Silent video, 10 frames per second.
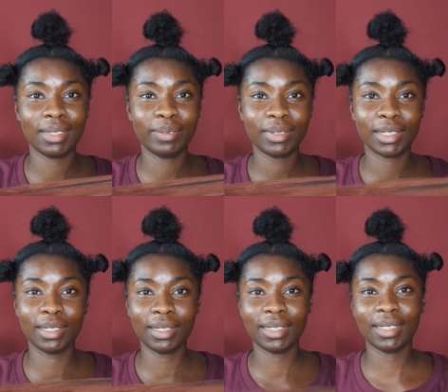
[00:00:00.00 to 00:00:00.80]
this feels
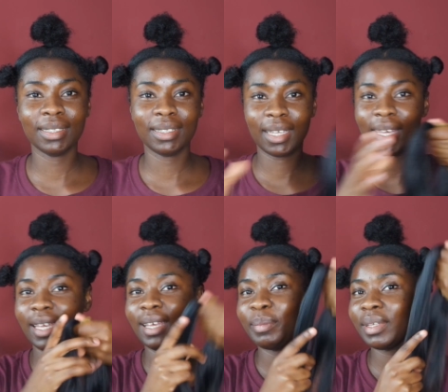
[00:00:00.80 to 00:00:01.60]
good.
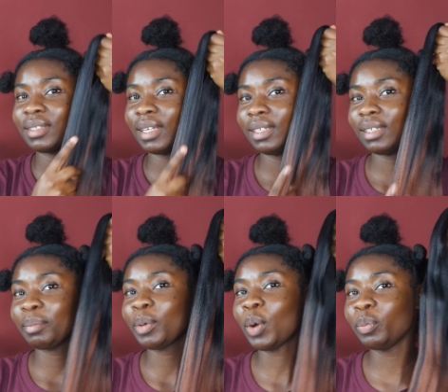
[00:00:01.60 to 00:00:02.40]
Okay, I'm excited.
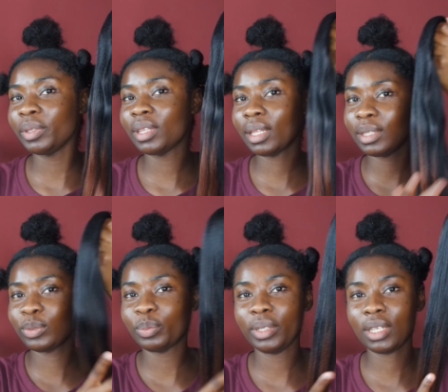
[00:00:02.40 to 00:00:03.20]
I'm hoping that
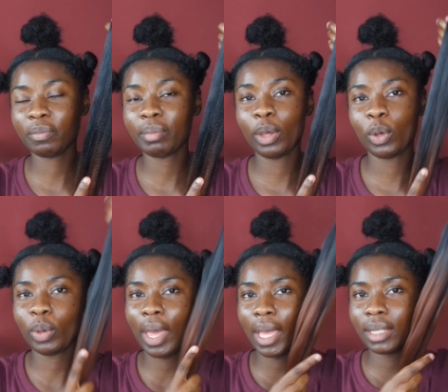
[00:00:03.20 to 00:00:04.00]
this will be enough for my
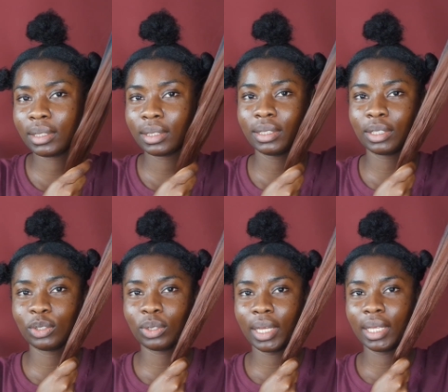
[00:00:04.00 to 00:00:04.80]
whole head,
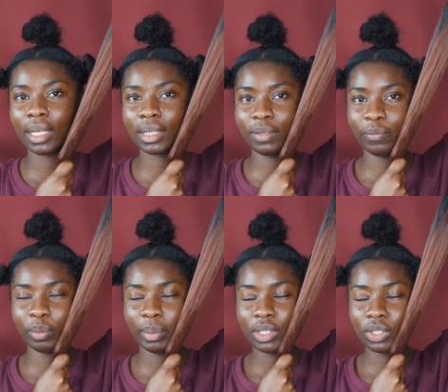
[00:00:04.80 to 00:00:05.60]
just so like it's
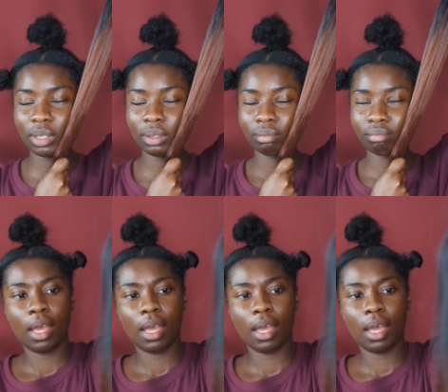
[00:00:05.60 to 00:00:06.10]
information.